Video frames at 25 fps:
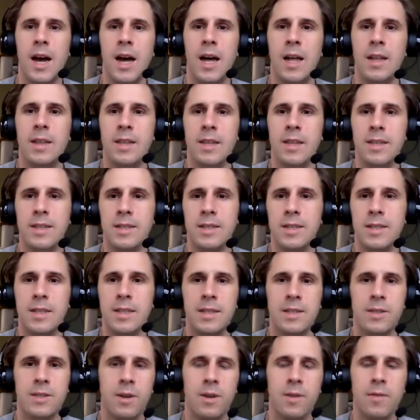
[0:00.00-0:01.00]
these
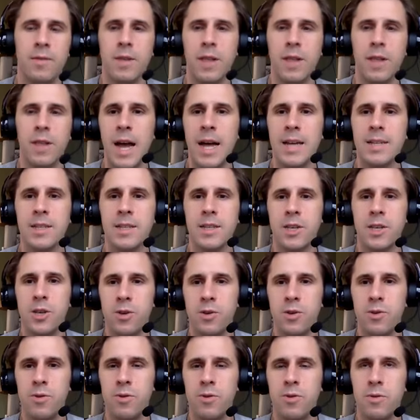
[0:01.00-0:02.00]
sort of glass
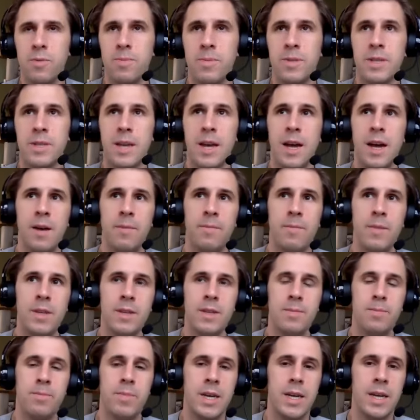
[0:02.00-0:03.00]
cubes,
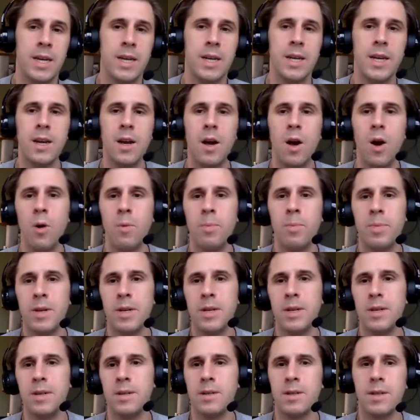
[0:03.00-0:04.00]
these big
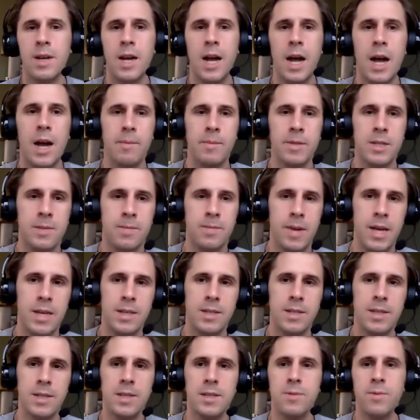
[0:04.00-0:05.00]
open common
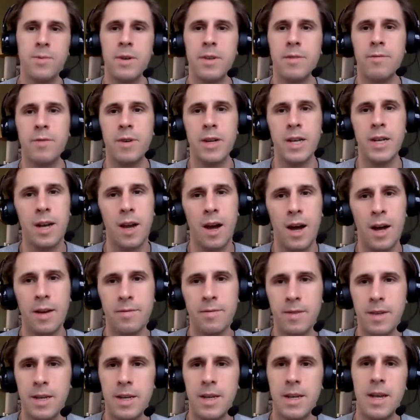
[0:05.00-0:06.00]
spaces with free
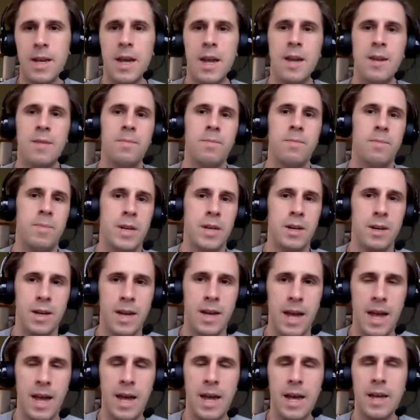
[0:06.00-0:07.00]
coffee and beer
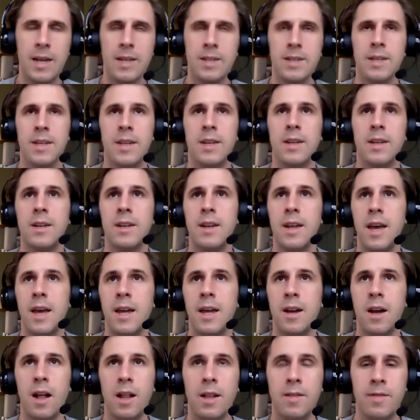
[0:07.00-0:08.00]
kegs
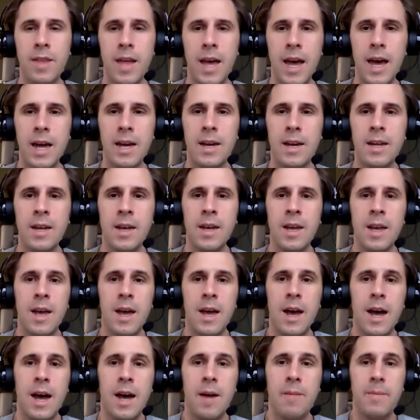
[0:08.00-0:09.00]
and all of that.
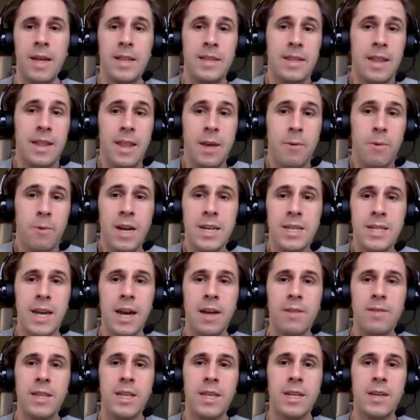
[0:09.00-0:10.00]
And then they rent
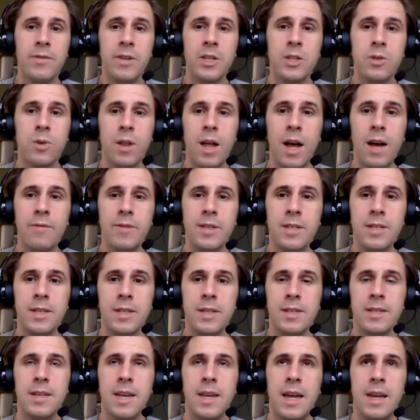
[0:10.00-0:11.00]
out the individual
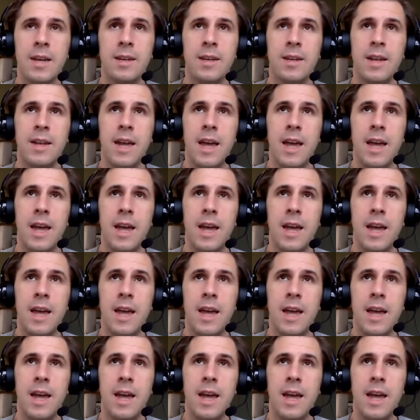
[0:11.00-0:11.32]
offices. And